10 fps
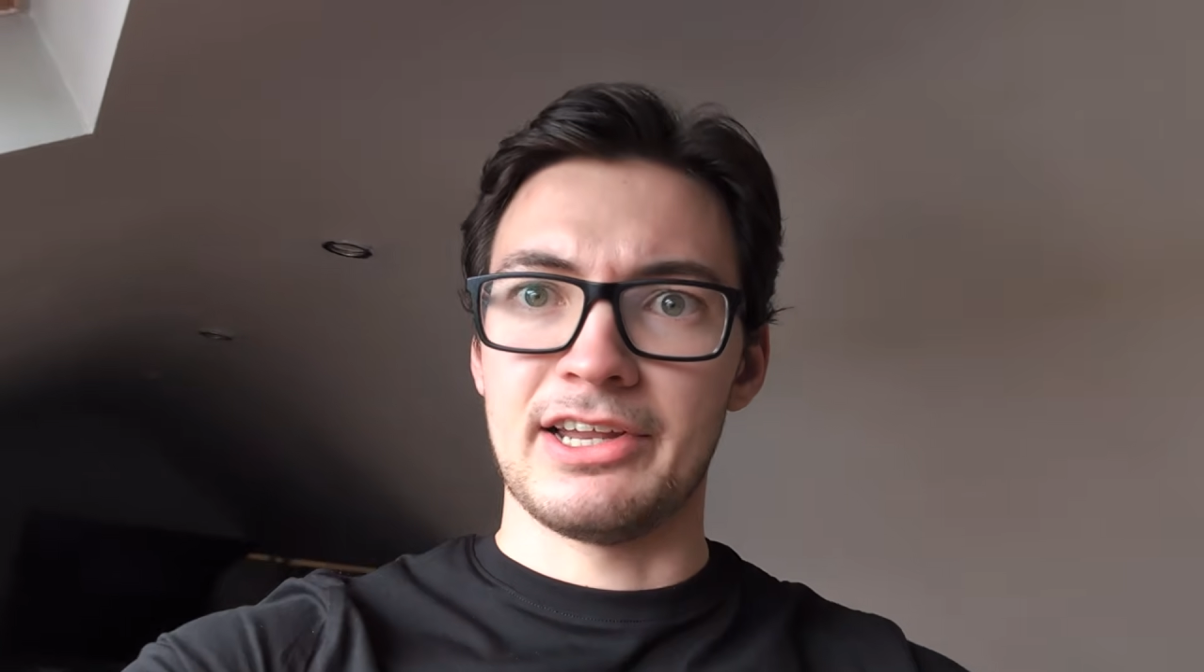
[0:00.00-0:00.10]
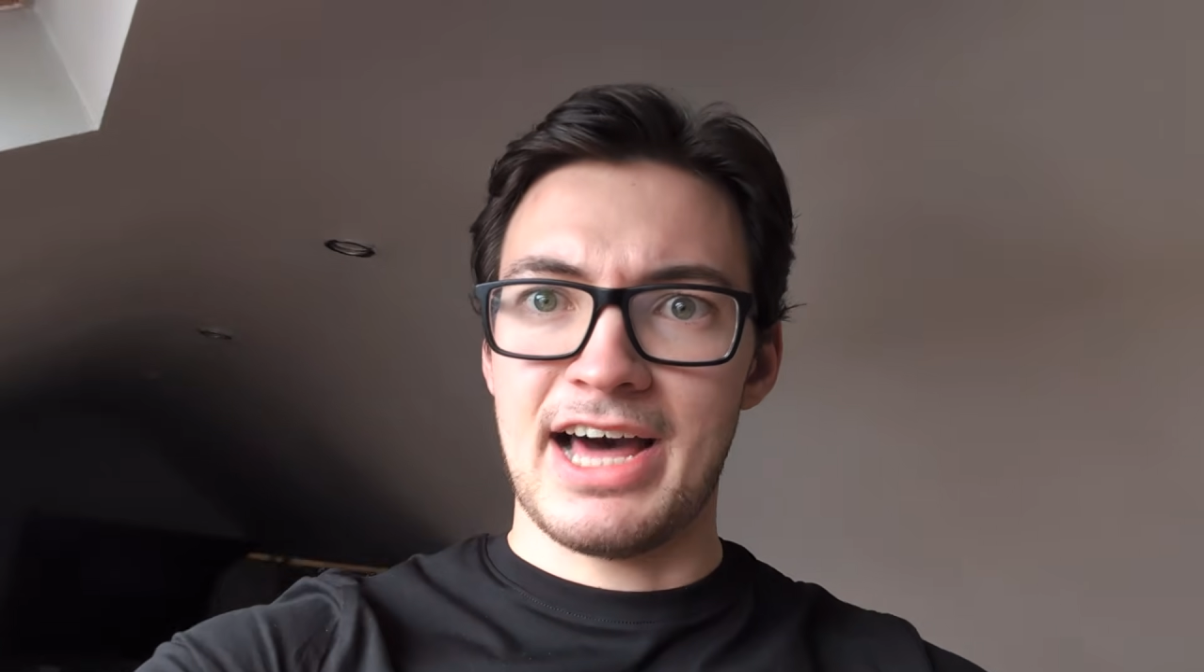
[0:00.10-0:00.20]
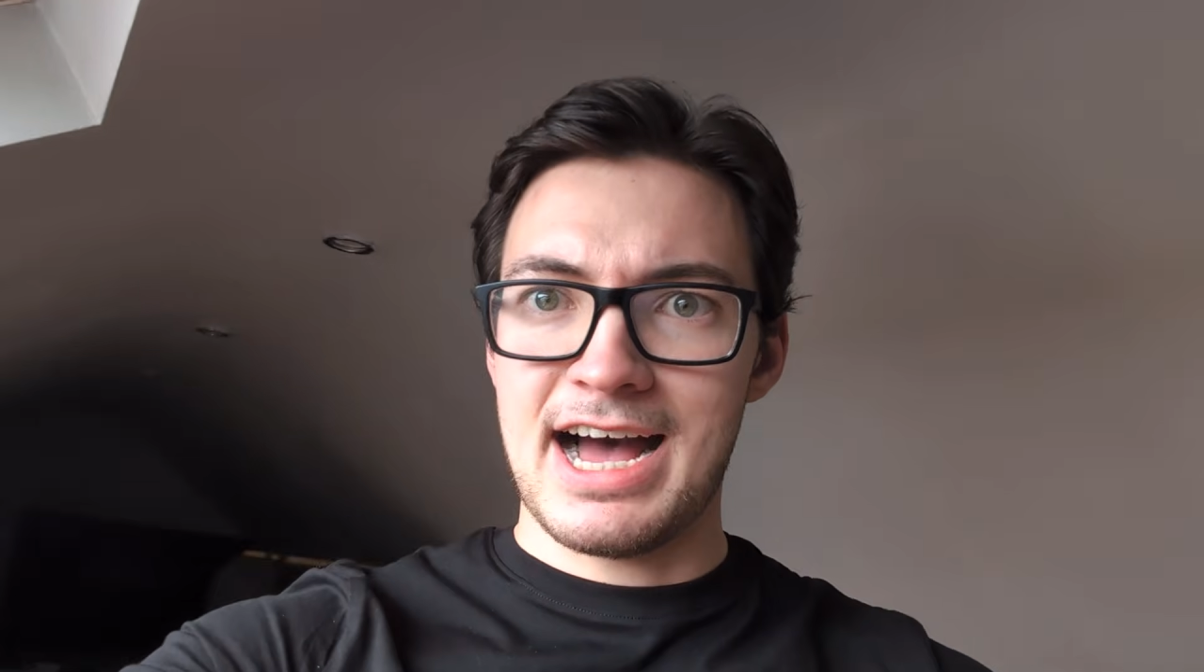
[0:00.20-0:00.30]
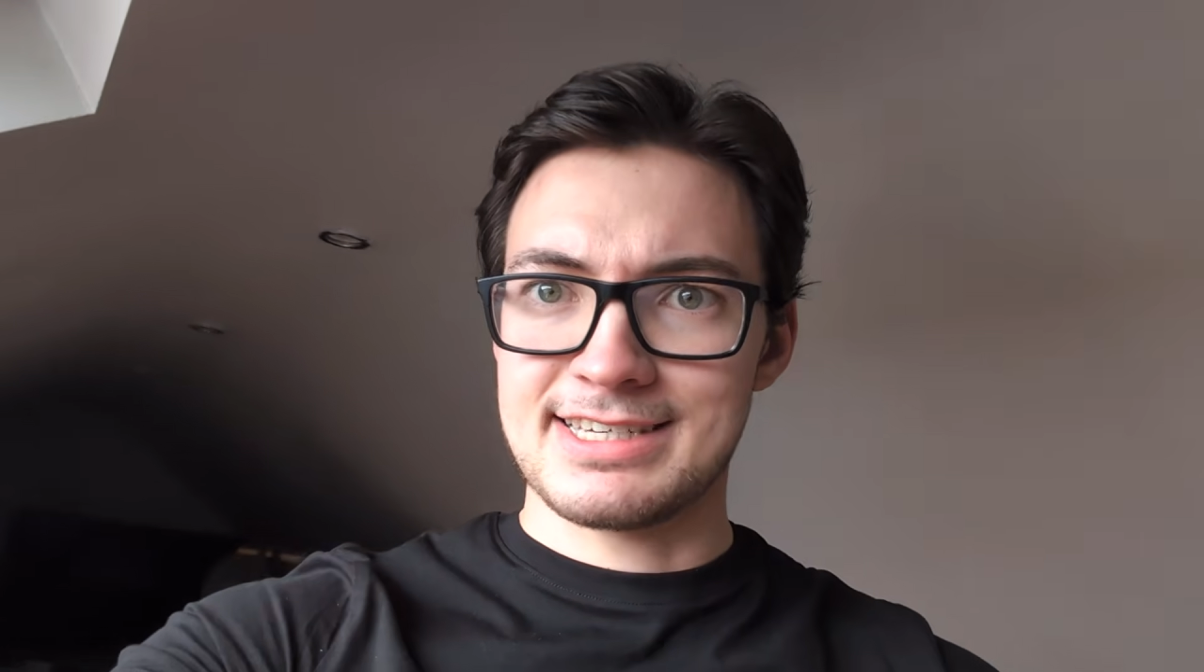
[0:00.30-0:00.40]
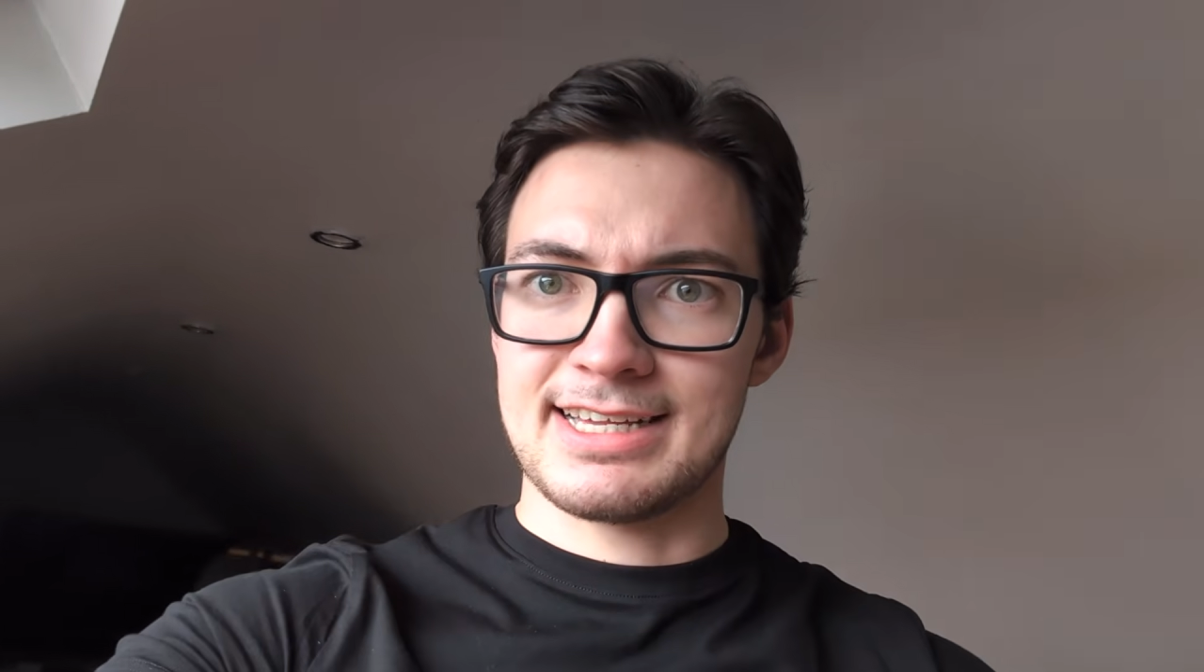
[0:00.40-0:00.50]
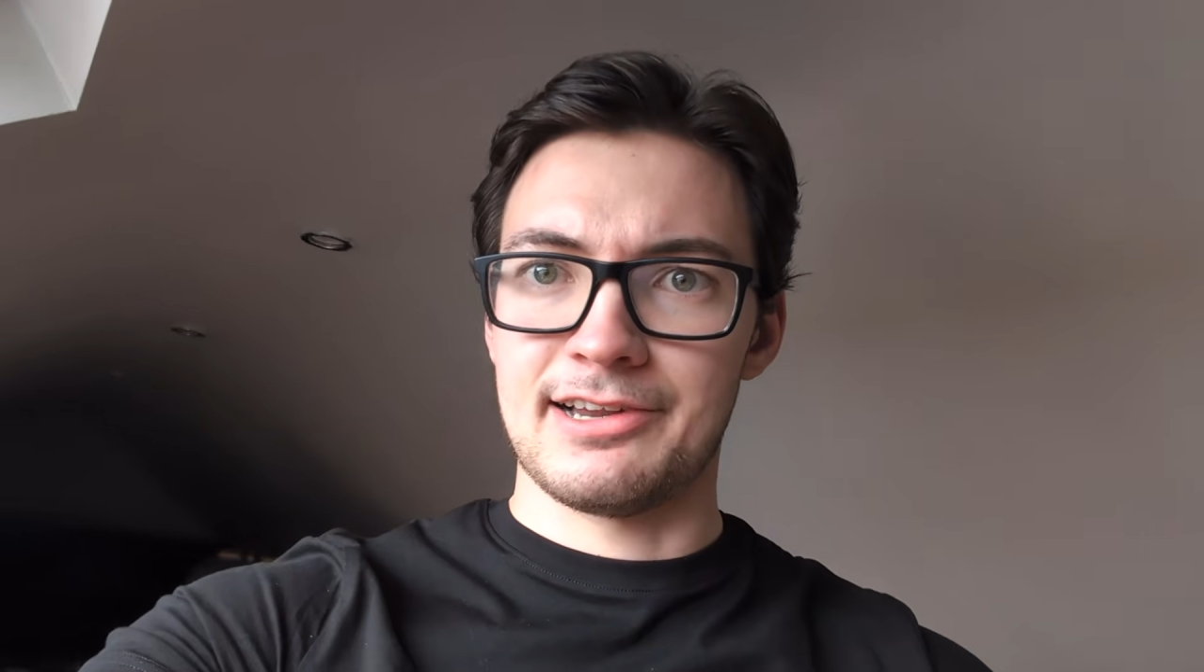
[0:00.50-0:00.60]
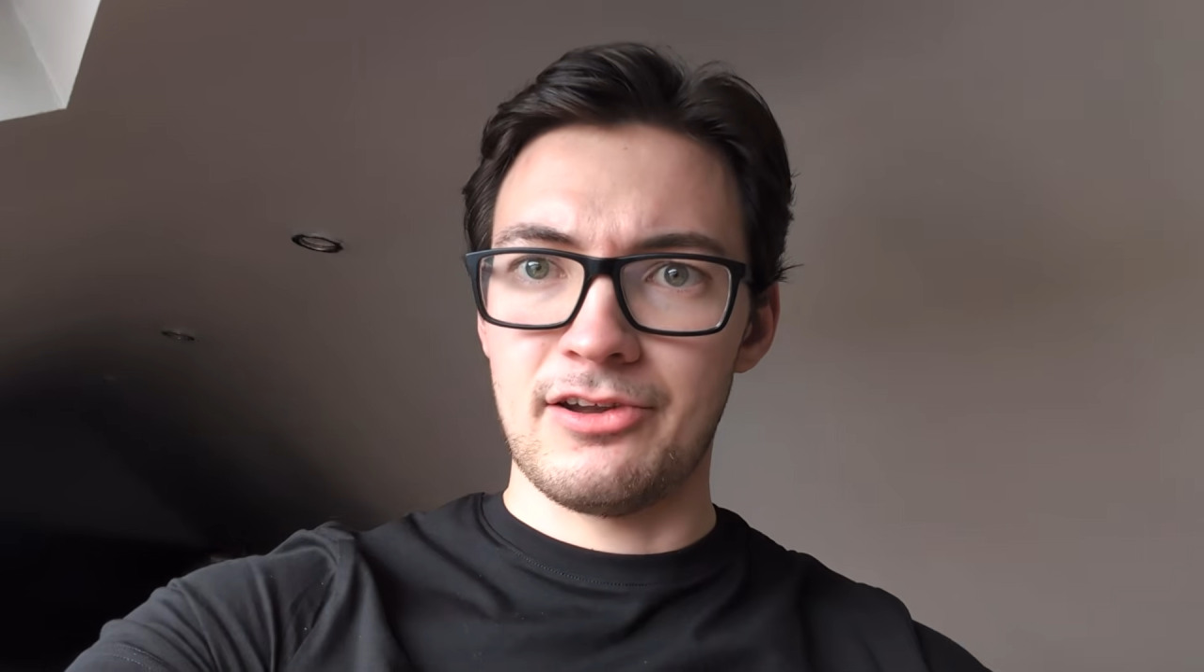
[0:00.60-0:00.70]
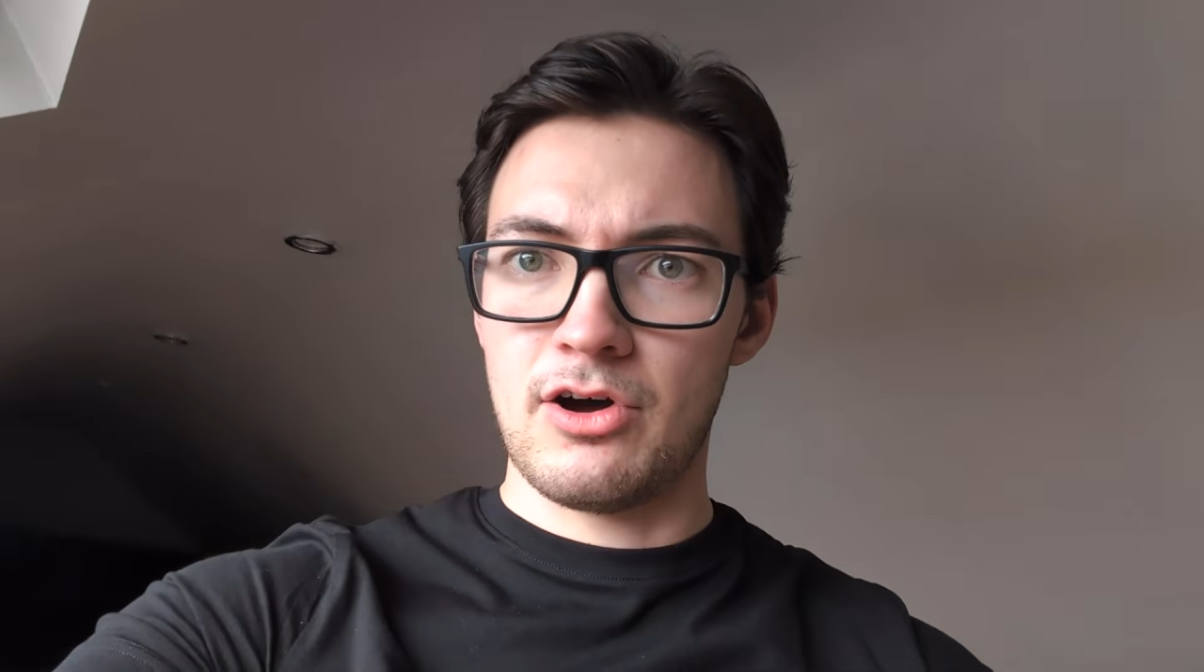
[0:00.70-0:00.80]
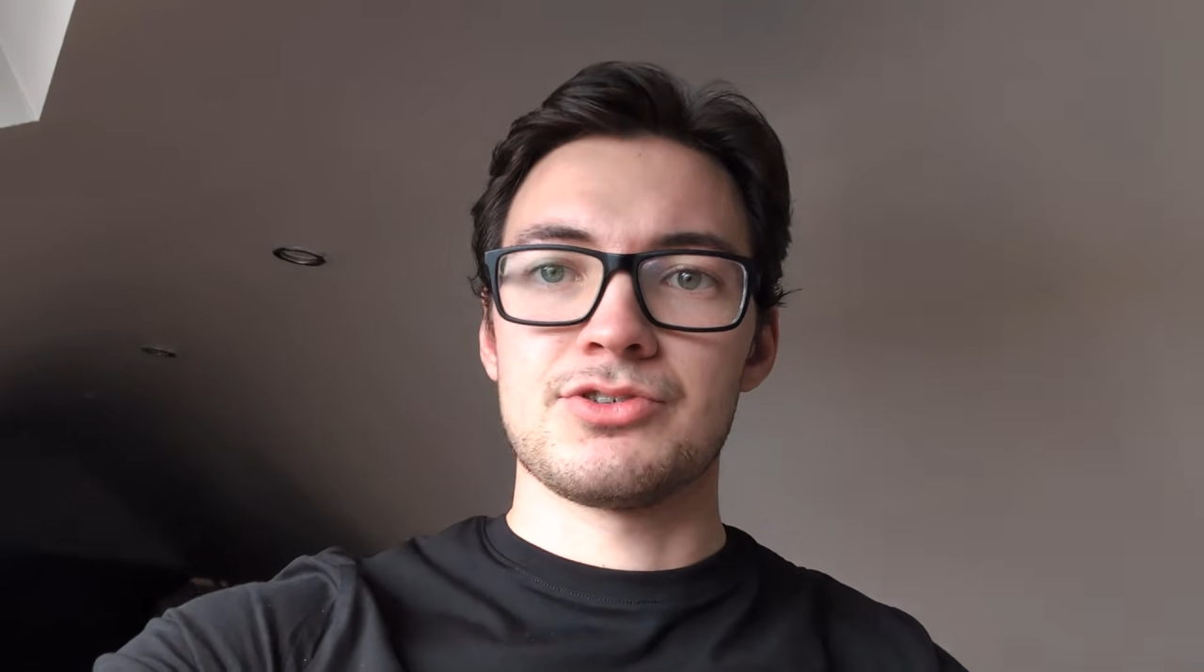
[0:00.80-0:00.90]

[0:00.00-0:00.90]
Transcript: last that long.